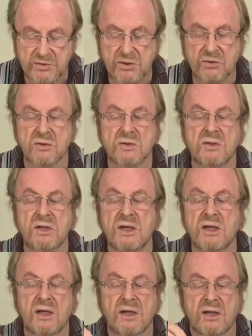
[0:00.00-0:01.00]
so you can
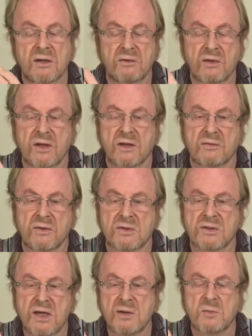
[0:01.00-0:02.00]
see the
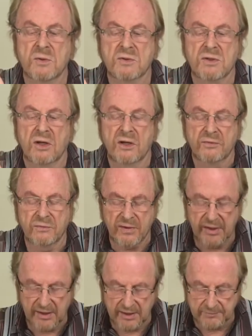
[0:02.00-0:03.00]
staples on
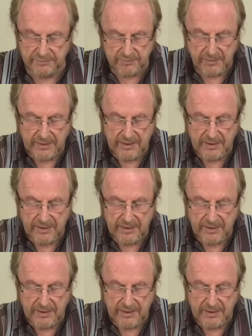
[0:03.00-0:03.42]
there.